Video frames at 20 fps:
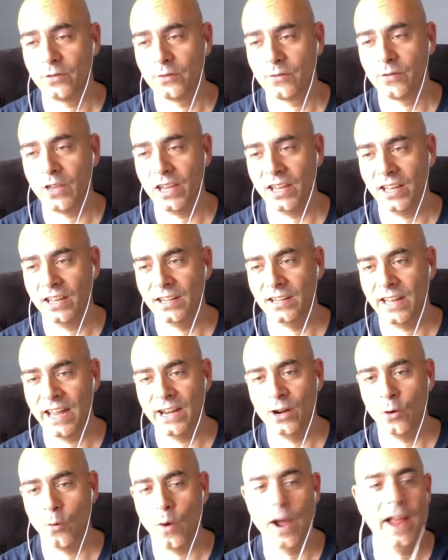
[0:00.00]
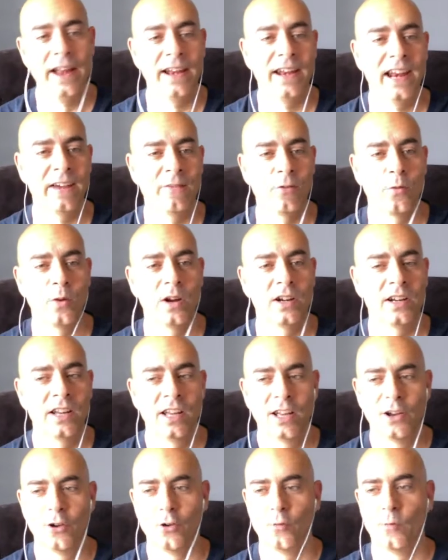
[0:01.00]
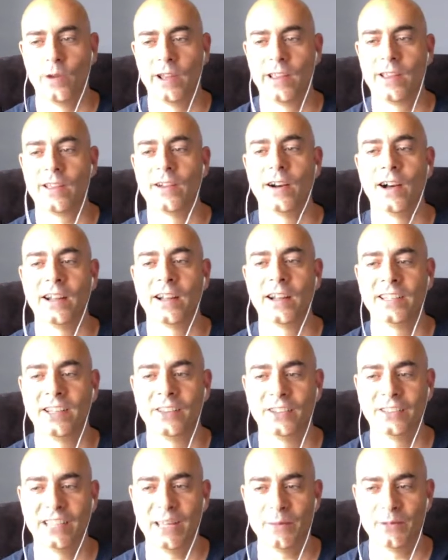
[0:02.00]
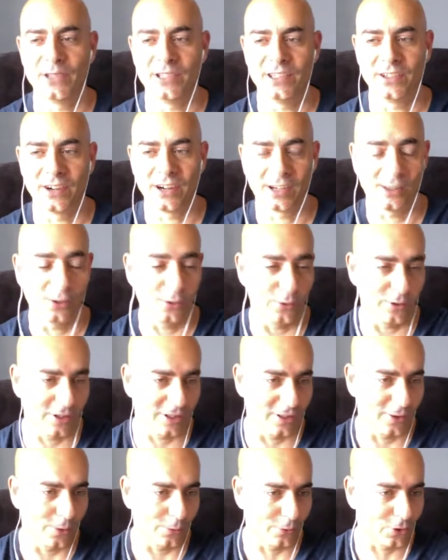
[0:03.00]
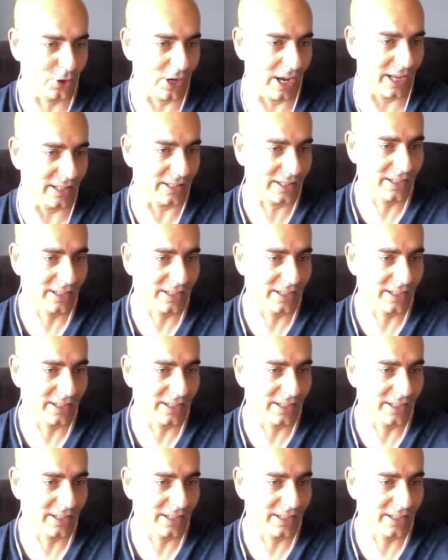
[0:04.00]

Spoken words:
thinking Dana White and everyone, oh my God, tail the tapes of Derek Lewis, no chance.